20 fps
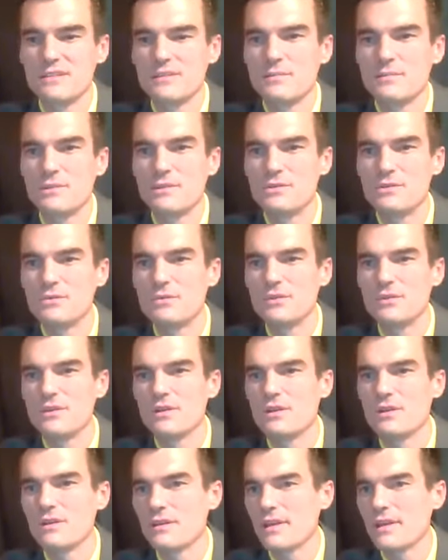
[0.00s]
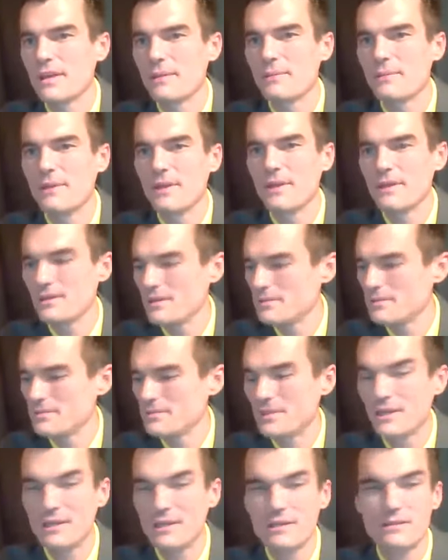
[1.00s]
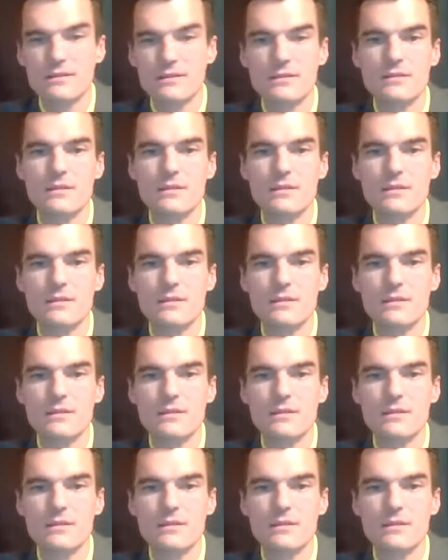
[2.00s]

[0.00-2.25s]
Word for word: I'm going to do a campaign update.